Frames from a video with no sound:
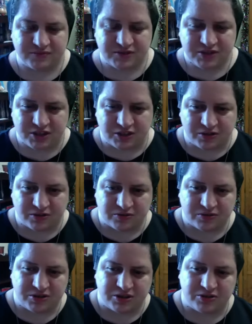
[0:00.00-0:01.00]

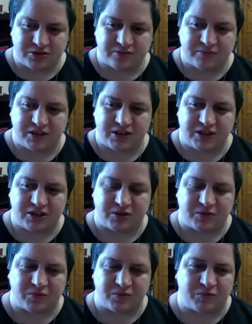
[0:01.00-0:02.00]
so she told me, you
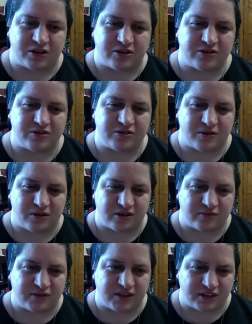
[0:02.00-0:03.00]
know, why don't you go
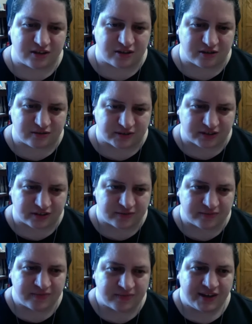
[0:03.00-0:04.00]
home, think it
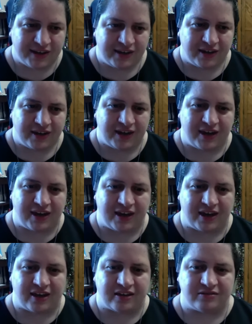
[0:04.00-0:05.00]
over,
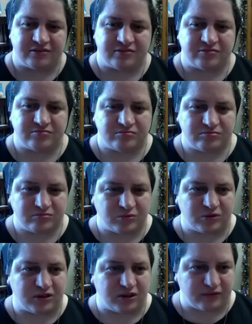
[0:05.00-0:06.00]
and
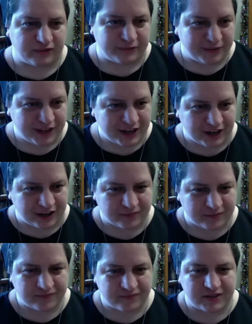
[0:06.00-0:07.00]
we'll go from there.
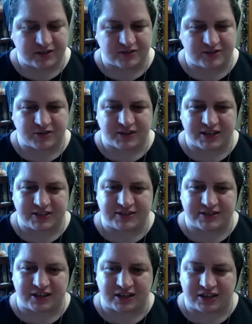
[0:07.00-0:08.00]
And so I
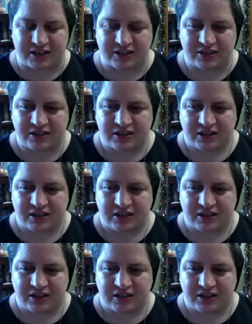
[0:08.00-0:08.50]
did.